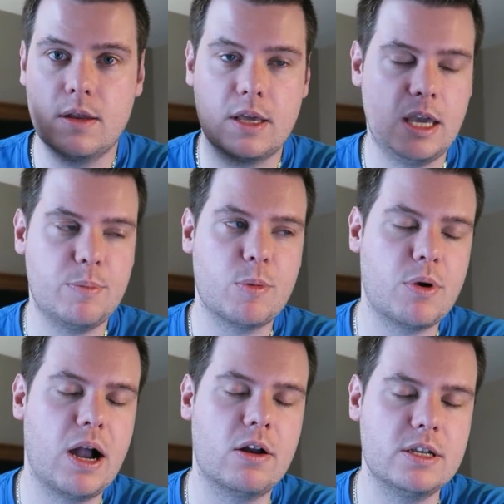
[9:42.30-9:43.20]
Keep your
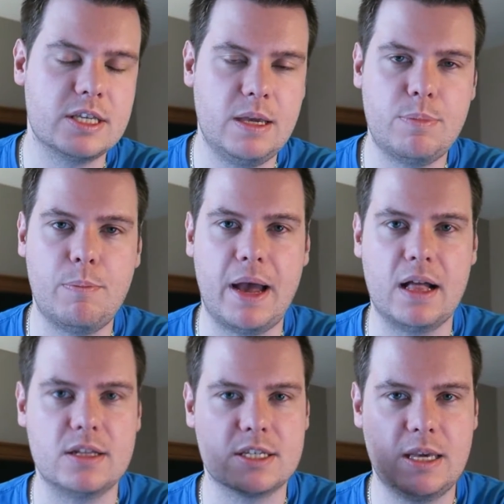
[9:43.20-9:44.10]
priorities, keep a
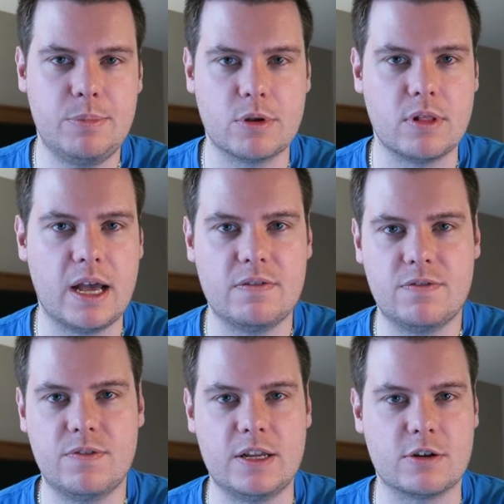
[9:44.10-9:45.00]
balance, keep your
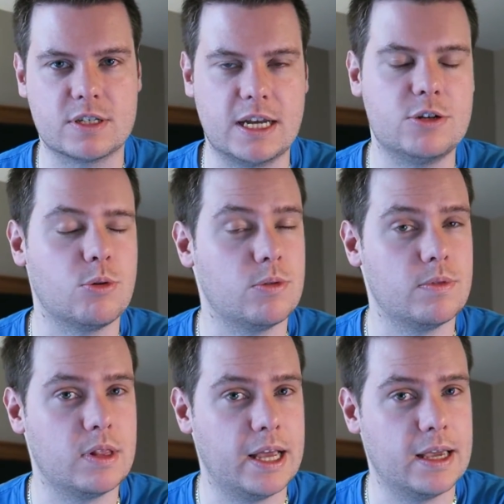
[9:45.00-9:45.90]
life and your schedule,
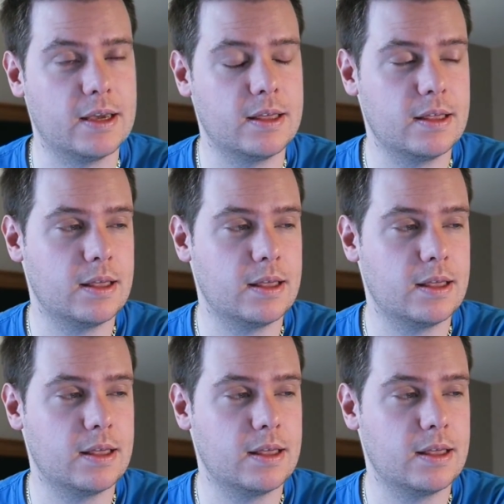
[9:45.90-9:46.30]
like,